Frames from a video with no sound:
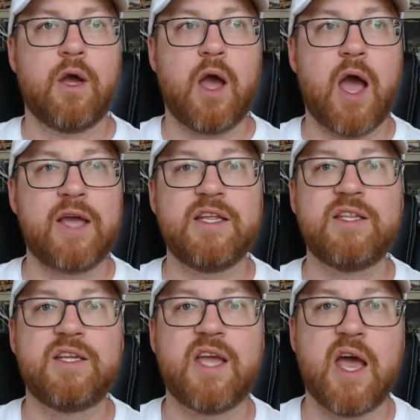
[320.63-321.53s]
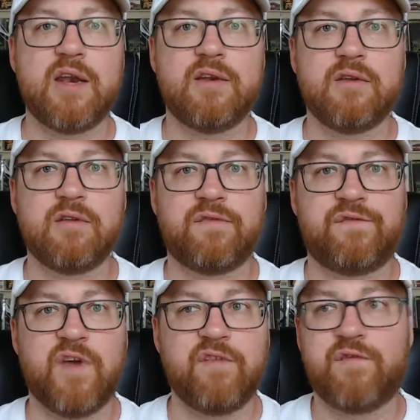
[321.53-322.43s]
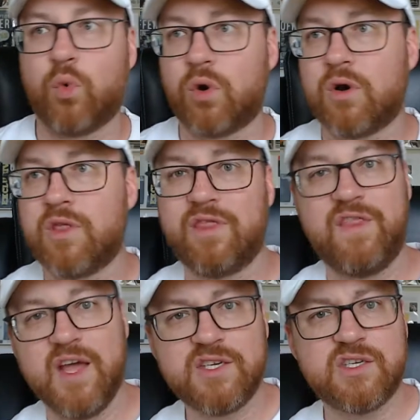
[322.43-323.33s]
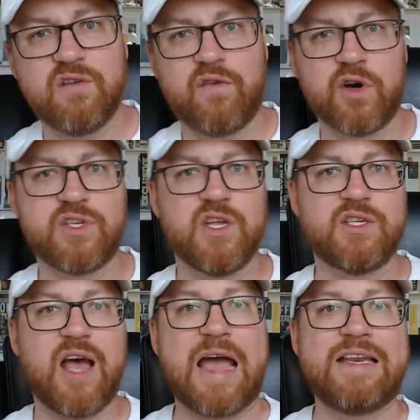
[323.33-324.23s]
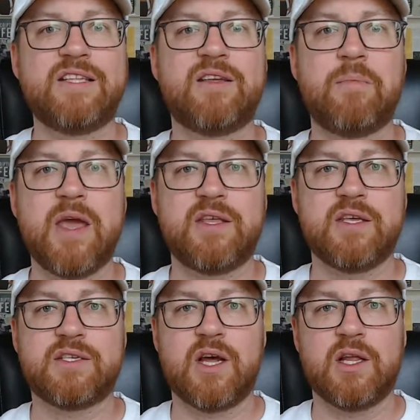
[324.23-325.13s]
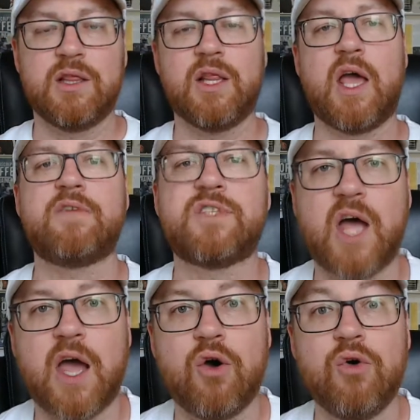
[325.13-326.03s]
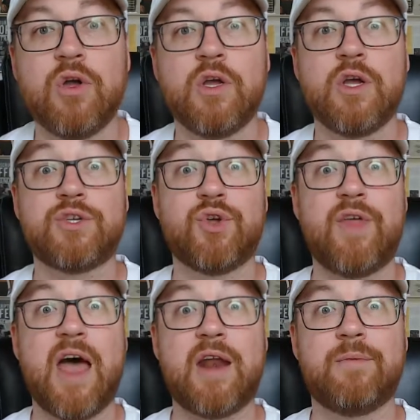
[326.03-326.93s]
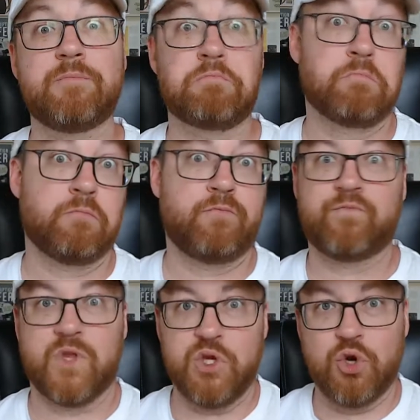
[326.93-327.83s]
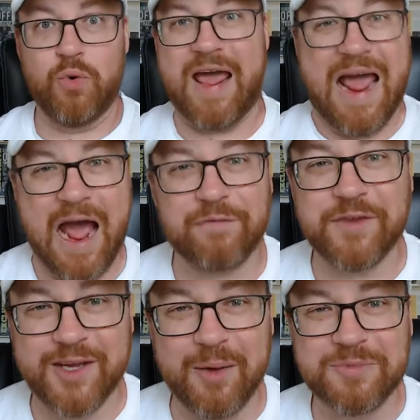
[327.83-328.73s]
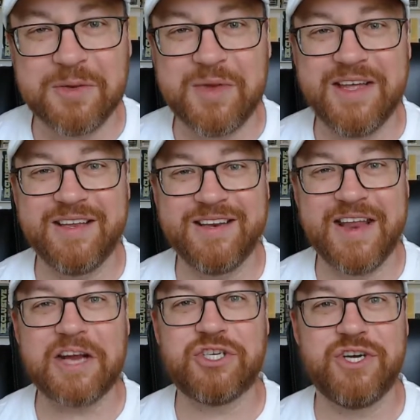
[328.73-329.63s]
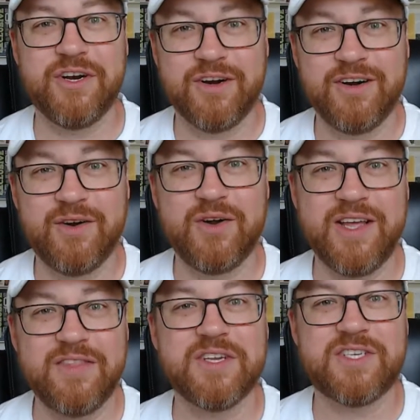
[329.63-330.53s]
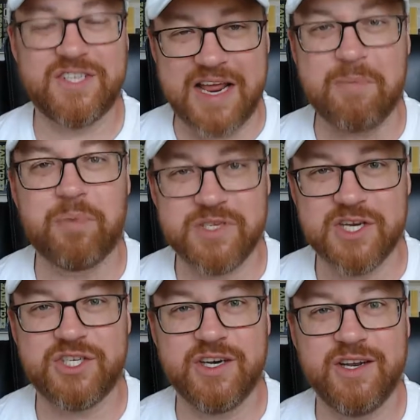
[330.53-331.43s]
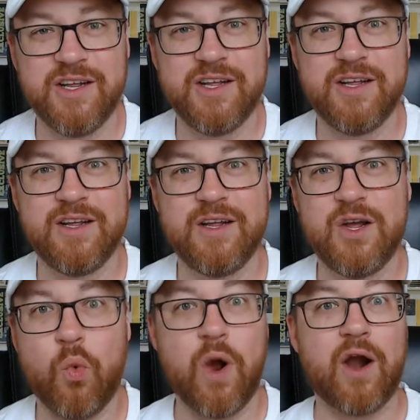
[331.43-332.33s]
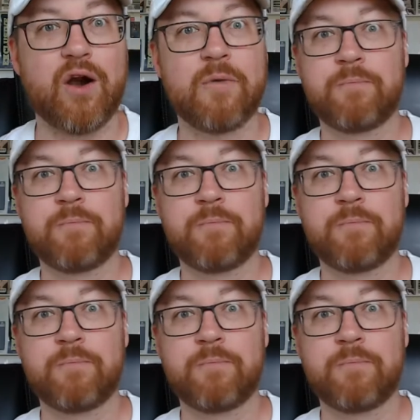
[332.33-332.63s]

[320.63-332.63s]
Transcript: I need to get fit for this versus I need to make this a lifestyle so that you don't have to come to me next year in the same position, where